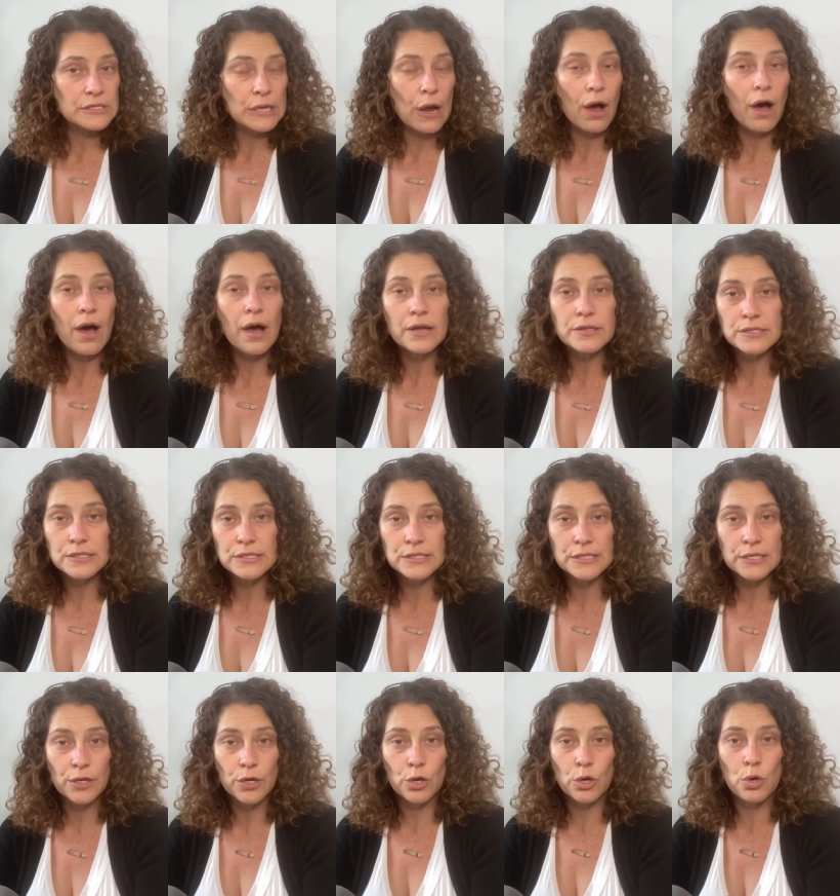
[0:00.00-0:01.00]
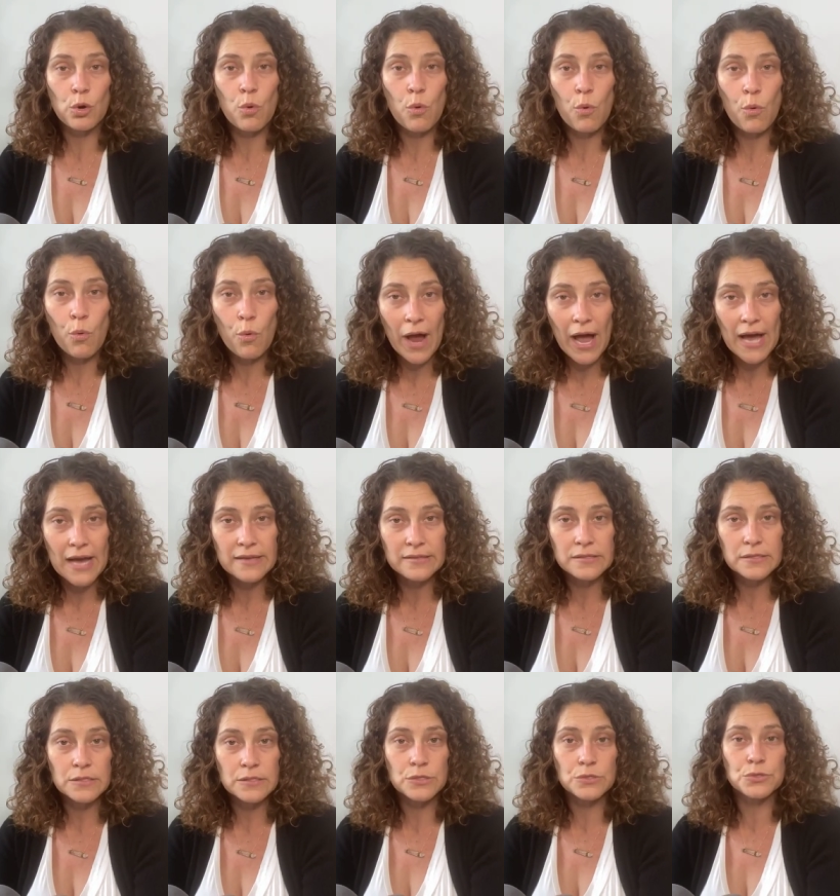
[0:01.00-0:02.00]
constant
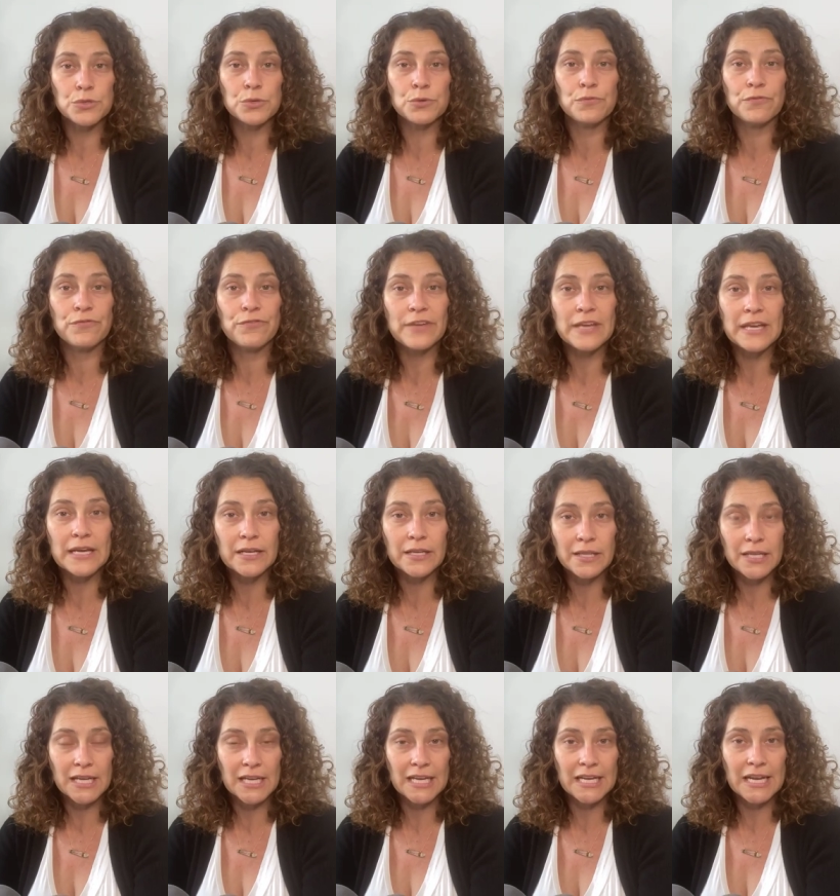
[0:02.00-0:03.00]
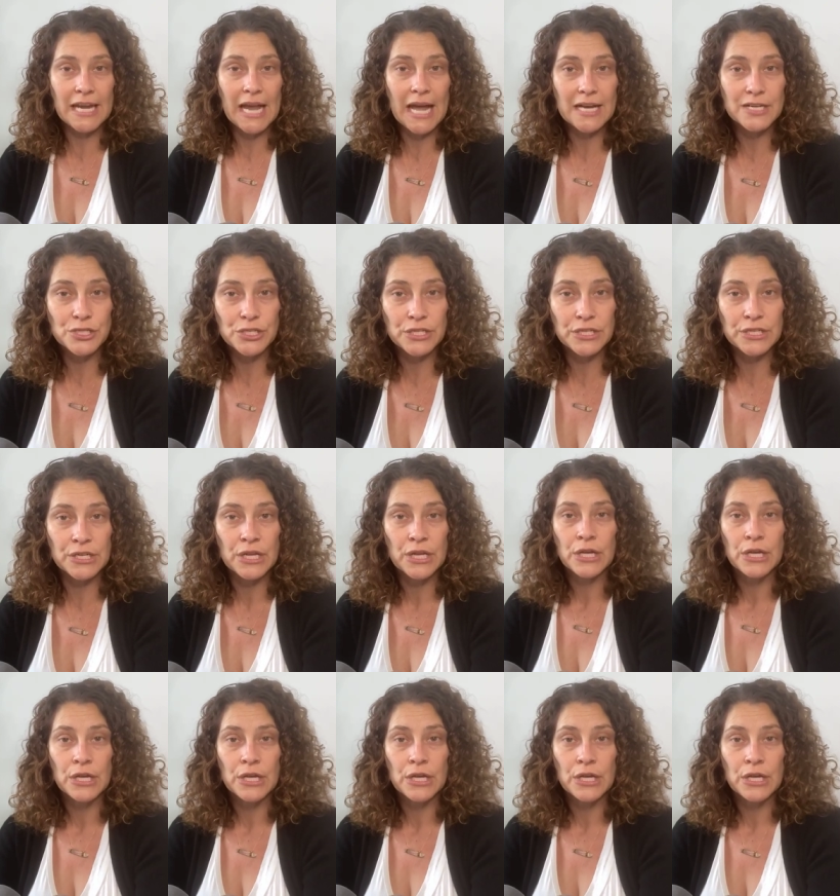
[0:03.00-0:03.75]
quest to feel the connection,